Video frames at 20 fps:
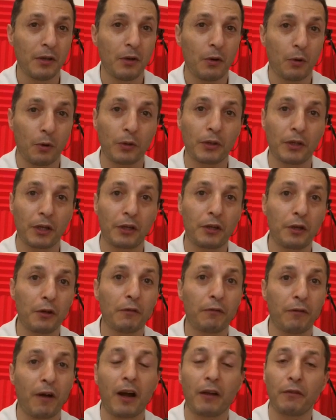on the
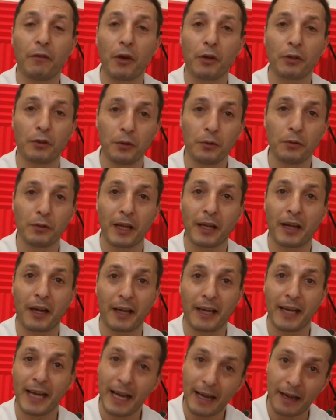Q502 that
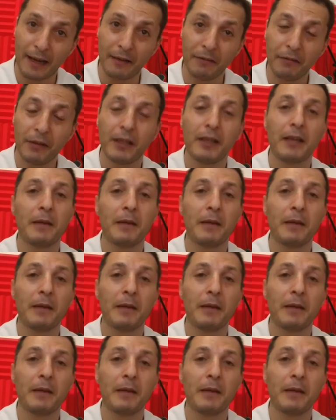I have,